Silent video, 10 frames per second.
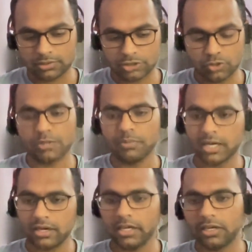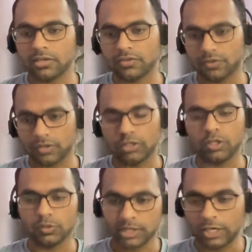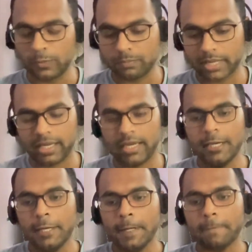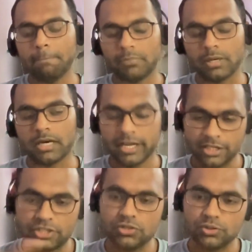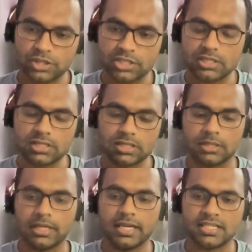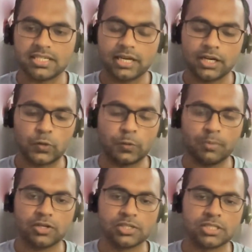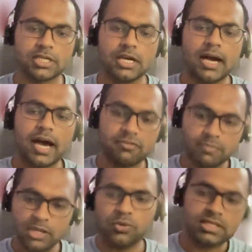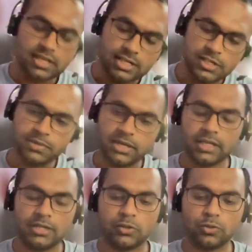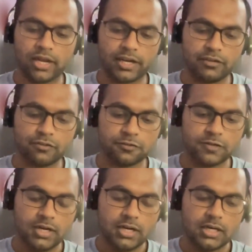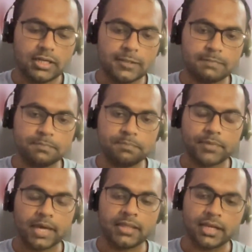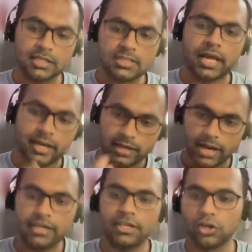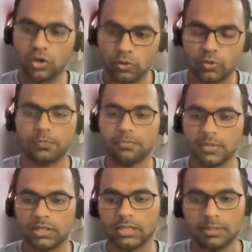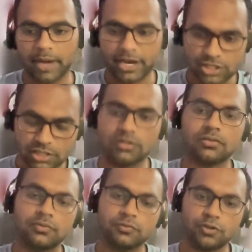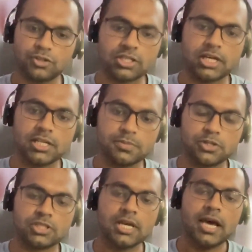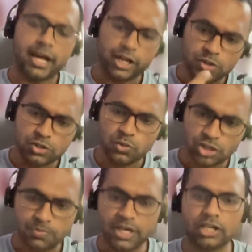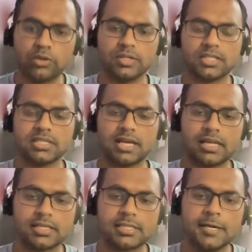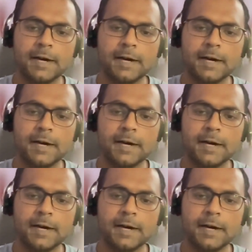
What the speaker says: choosing my career with Outplay, but I did choose the SDR role because I've been doing sales my whole life. And I did grow a passion for sales because, and I also was pretty good at sales,